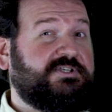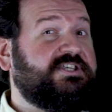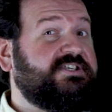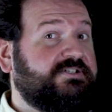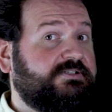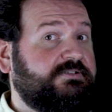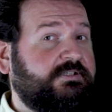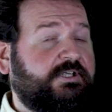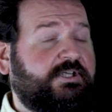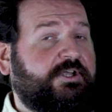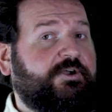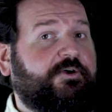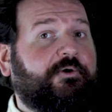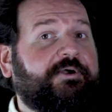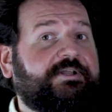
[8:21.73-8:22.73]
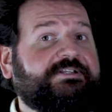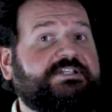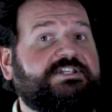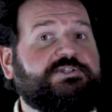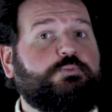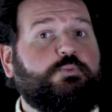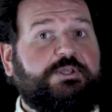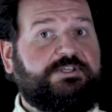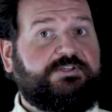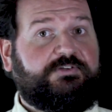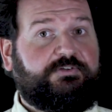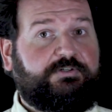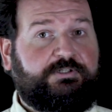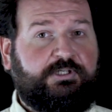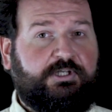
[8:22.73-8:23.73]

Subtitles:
kill, or at least weaken,